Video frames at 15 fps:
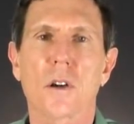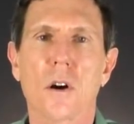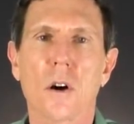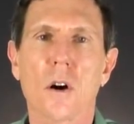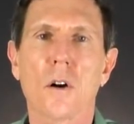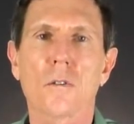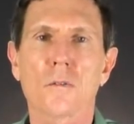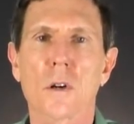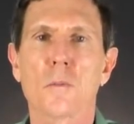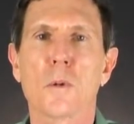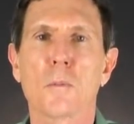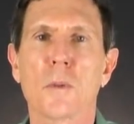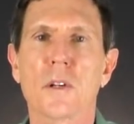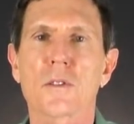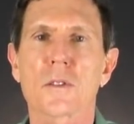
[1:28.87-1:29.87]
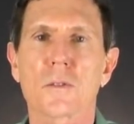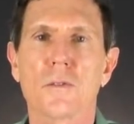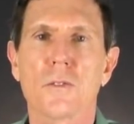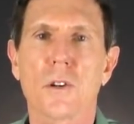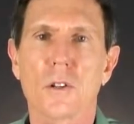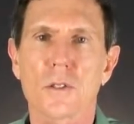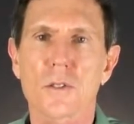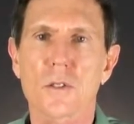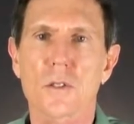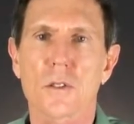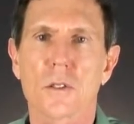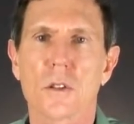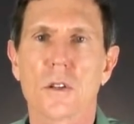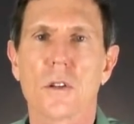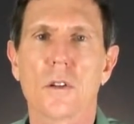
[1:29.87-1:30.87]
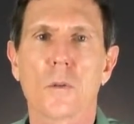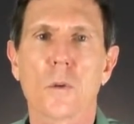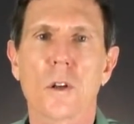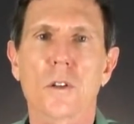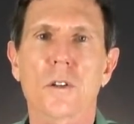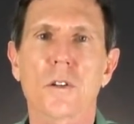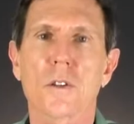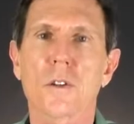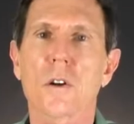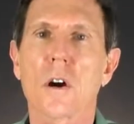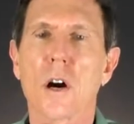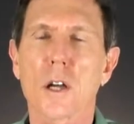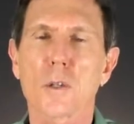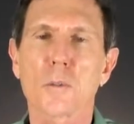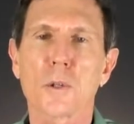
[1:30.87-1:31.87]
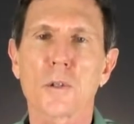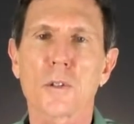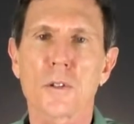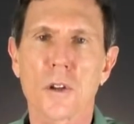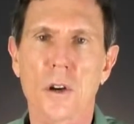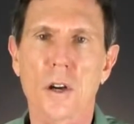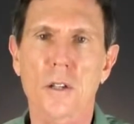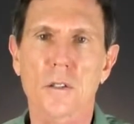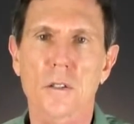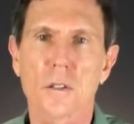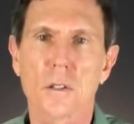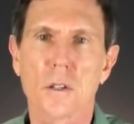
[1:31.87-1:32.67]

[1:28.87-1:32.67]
all rub buzz faults, whether they're audible or not.